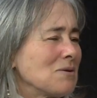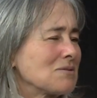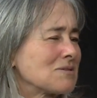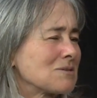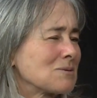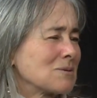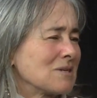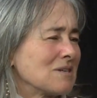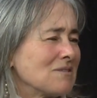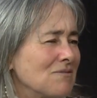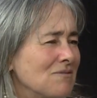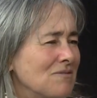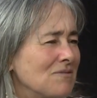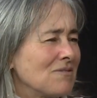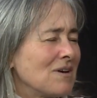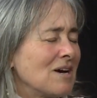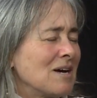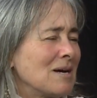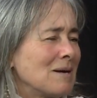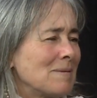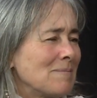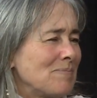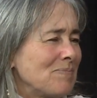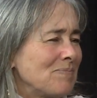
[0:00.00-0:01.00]
sort of
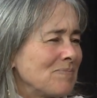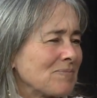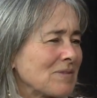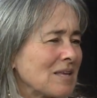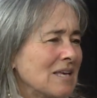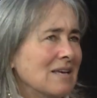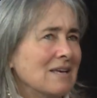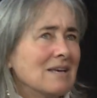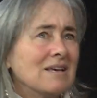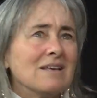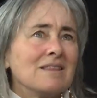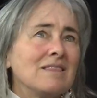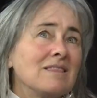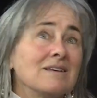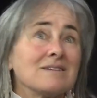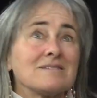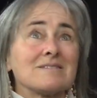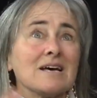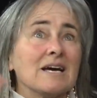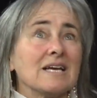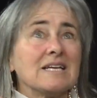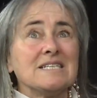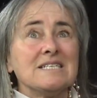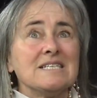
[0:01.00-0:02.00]

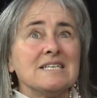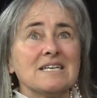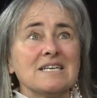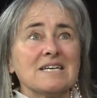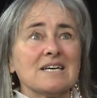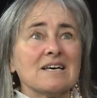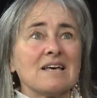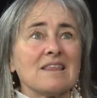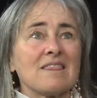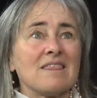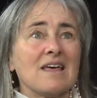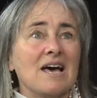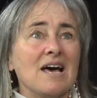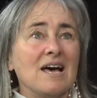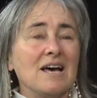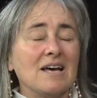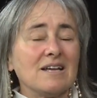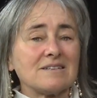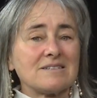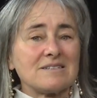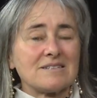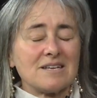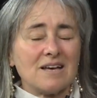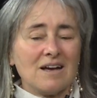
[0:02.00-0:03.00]
this idea
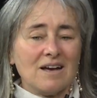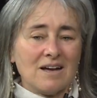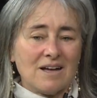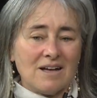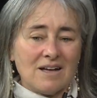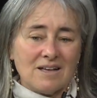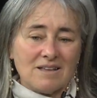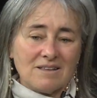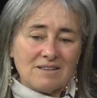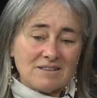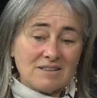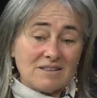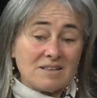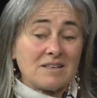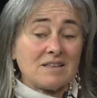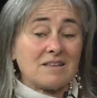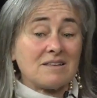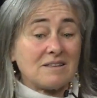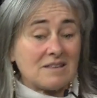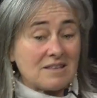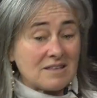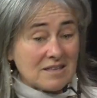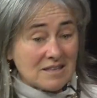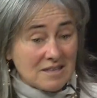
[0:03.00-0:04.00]
that
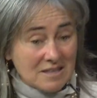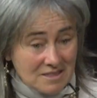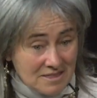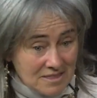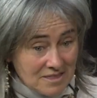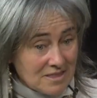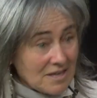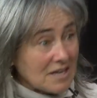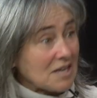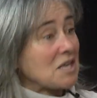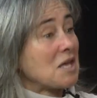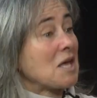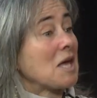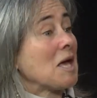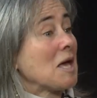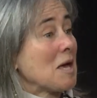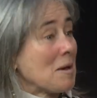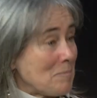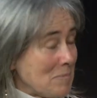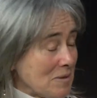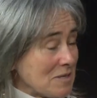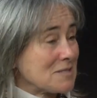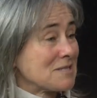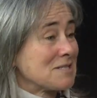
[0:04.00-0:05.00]
the
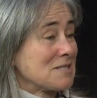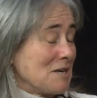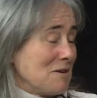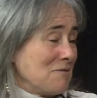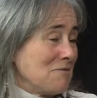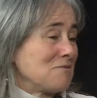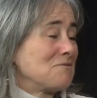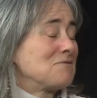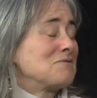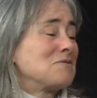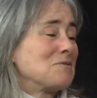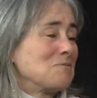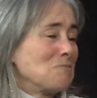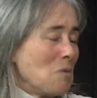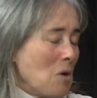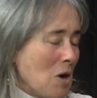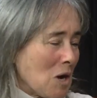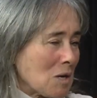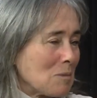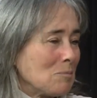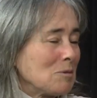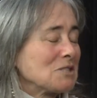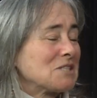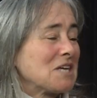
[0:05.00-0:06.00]
campus of
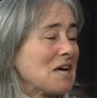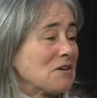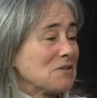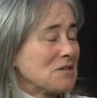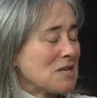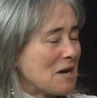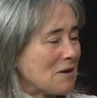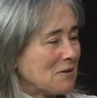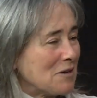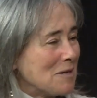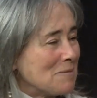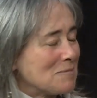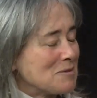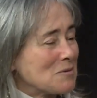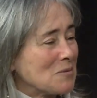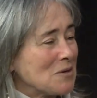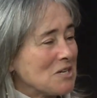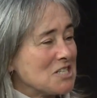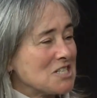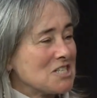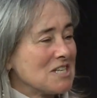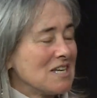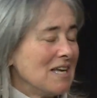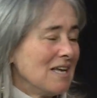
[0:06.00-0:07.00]
walkable downtown
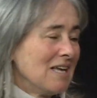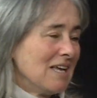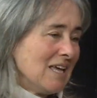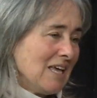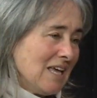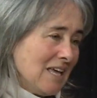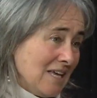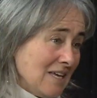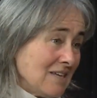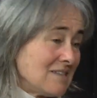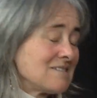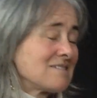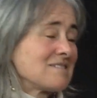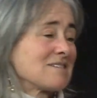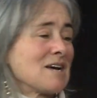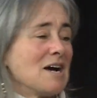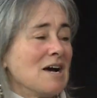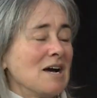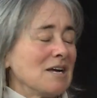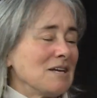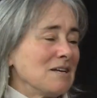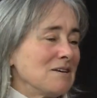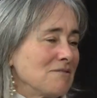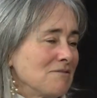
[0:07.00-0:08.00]
Ipswich is
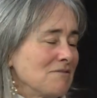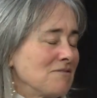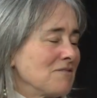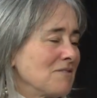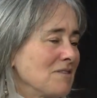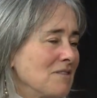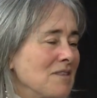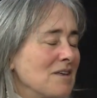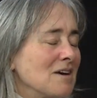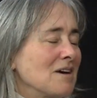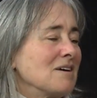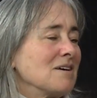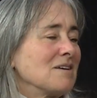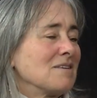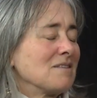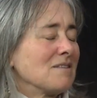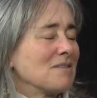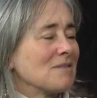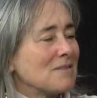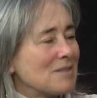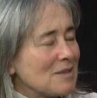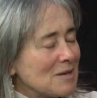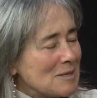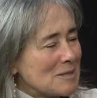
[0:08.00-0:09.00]
kind of
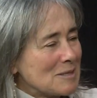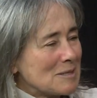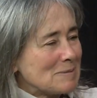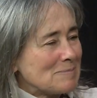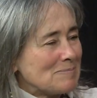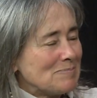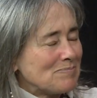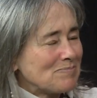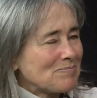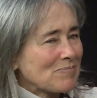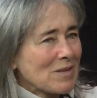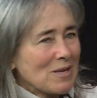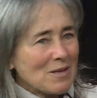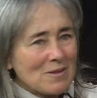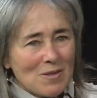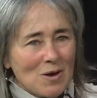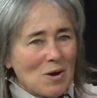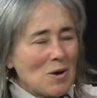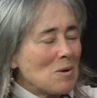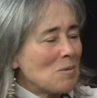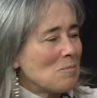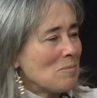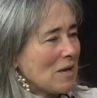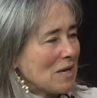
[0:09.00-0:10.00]
the
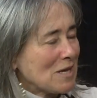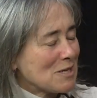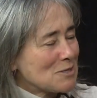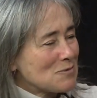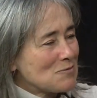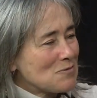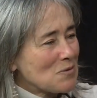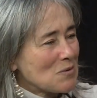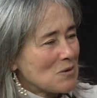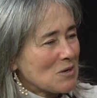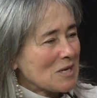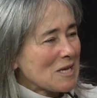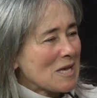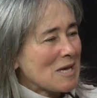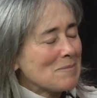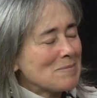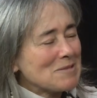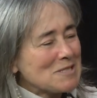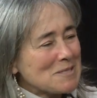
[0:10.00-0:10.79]
home base for Campus